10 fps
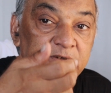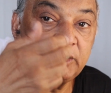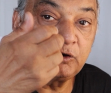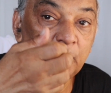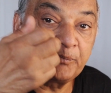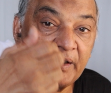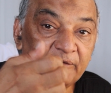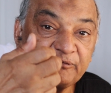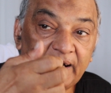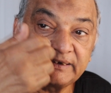did you
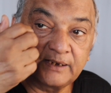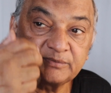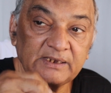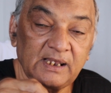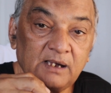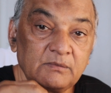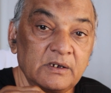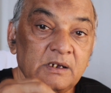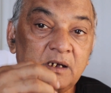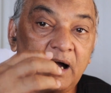pray 5 times Salah?
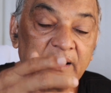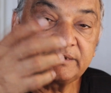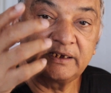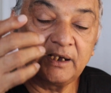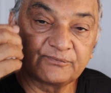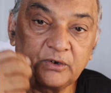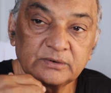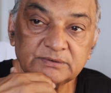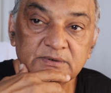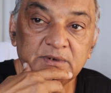I say, of course.